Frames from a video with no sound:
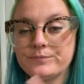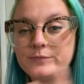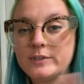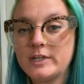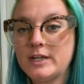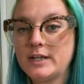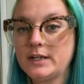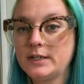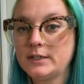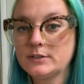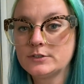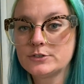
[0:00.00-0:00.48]

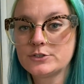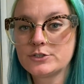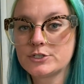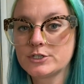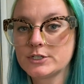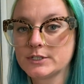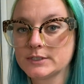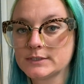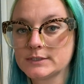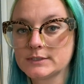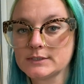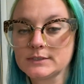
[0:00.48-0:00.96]
they
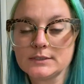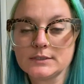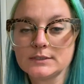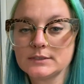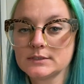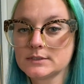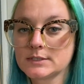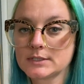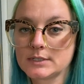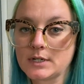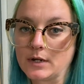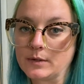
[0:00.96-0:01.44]
just
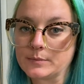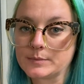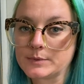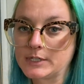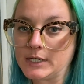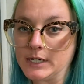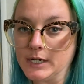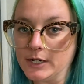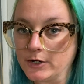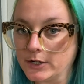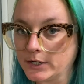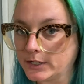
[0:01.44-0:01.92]
stopped
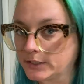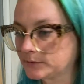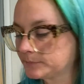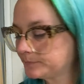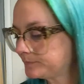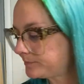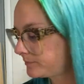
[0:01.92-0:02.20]
caring.